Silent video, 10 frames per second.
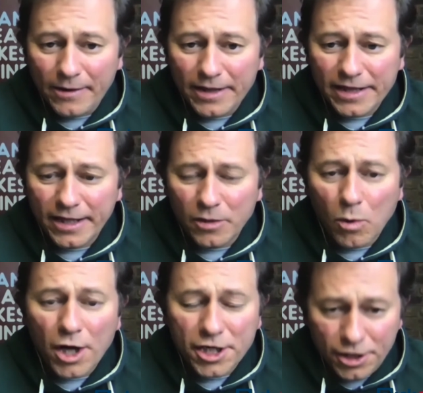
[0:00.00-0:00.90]
with the
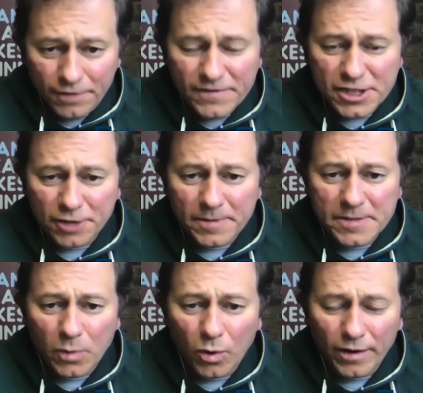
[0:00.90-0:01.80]
work you do for
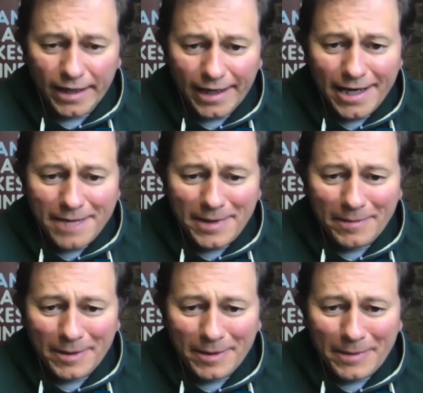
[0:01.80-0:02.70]
Supersport, and
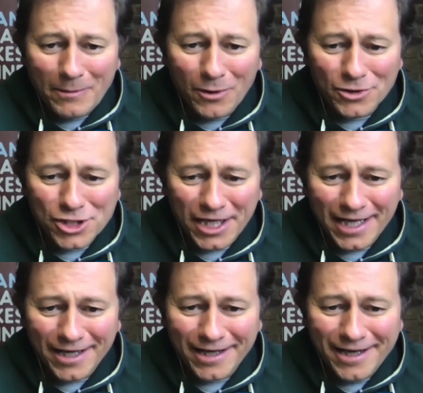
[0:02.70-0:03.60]
people who've been
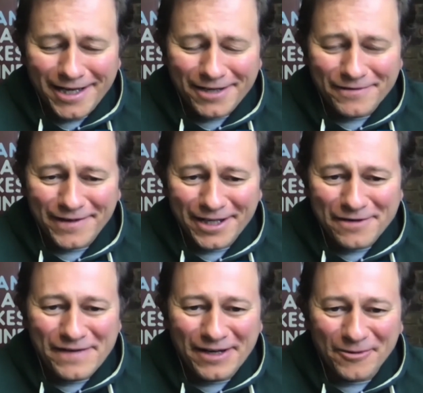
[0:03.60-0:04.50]
watching you.
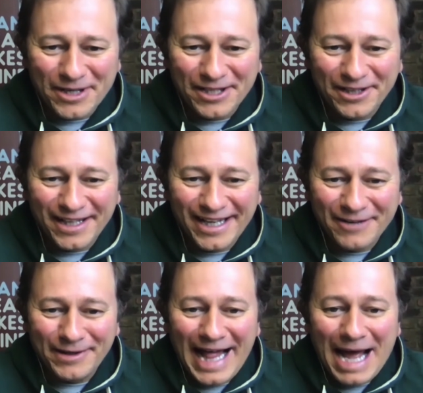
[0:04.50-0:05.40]
You've found a
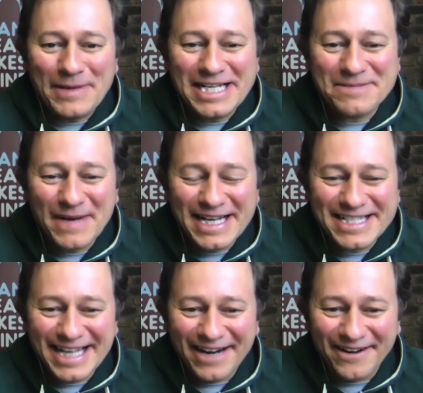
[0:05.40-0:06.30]
real happy
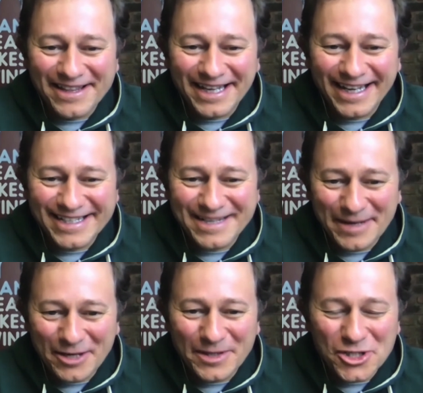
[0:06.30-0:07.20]
space there, I think, and
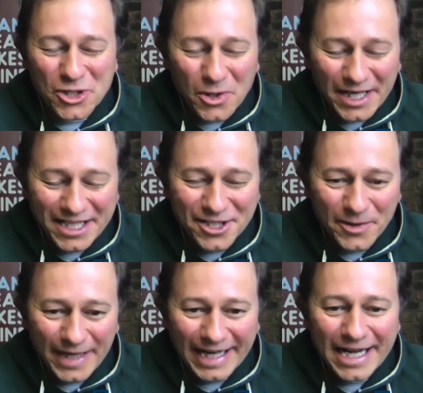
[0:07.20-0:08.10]
something you enjoy
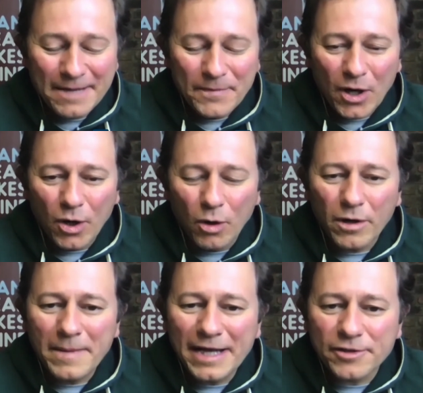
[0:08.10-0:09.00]
doing.
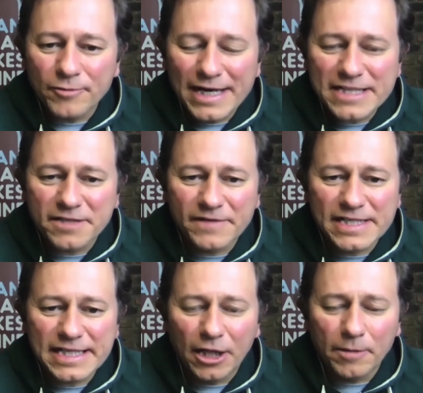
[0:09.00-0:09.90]
What about the rest of the
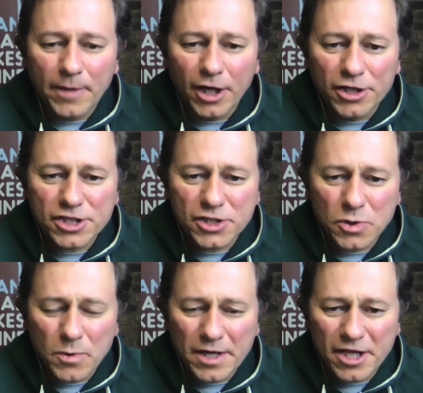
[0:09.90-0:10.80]
Schalk Burger
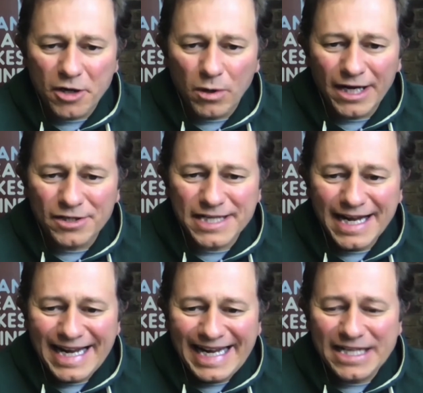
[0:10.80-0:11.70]
story, though? What else
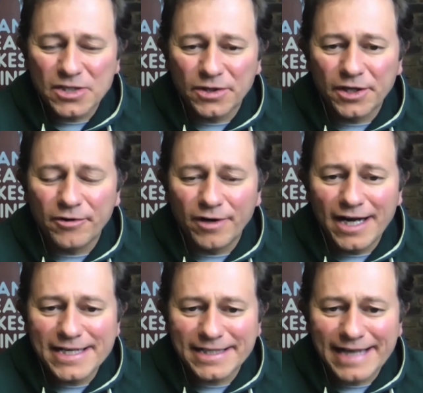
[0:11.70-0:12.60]
is on the
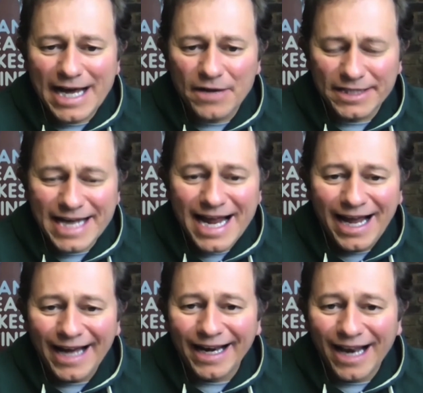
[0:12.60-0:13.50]
horizon now that,
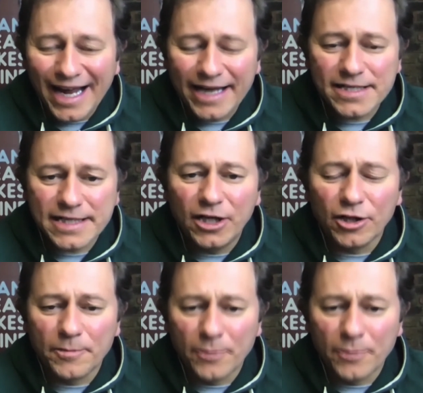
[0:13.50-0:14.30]
unlike Schalk